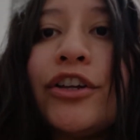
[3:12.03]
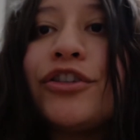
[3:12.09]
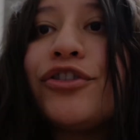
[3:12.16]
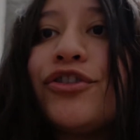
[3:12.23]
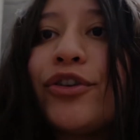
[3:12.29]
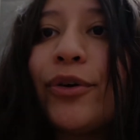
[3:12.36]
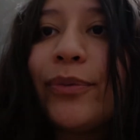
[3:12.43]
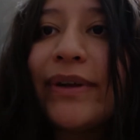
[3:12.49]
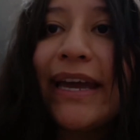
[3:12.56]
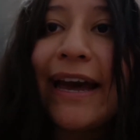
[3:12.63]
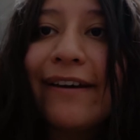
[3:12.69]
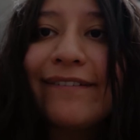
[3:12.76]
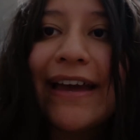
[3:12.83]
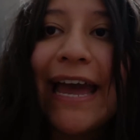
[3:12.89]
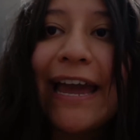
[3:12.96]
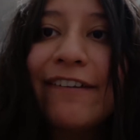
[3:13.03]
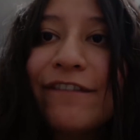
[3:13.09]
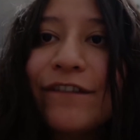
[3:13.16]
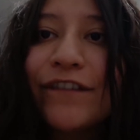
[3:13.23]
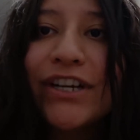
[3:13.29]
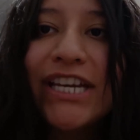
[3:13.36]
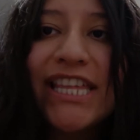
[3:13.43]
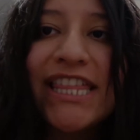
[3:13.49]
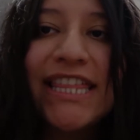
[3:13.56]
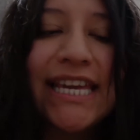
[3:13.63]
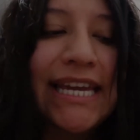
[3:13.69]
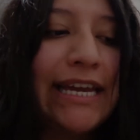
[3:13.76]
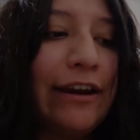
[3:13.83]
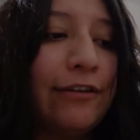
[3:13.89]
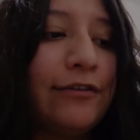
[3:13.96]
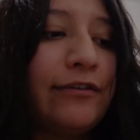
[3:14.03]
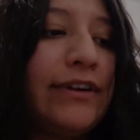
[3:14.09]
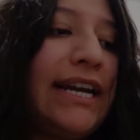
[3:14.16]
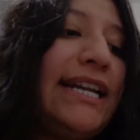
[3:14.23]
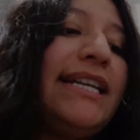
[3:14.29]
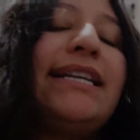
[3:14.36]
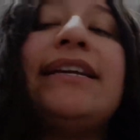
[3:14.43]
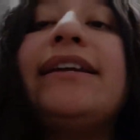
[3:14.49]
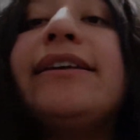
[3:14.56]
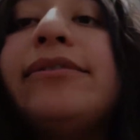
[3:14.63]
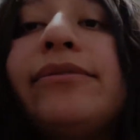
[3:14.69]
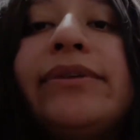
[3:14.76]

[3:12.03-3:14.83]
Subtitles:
So we have everything ready.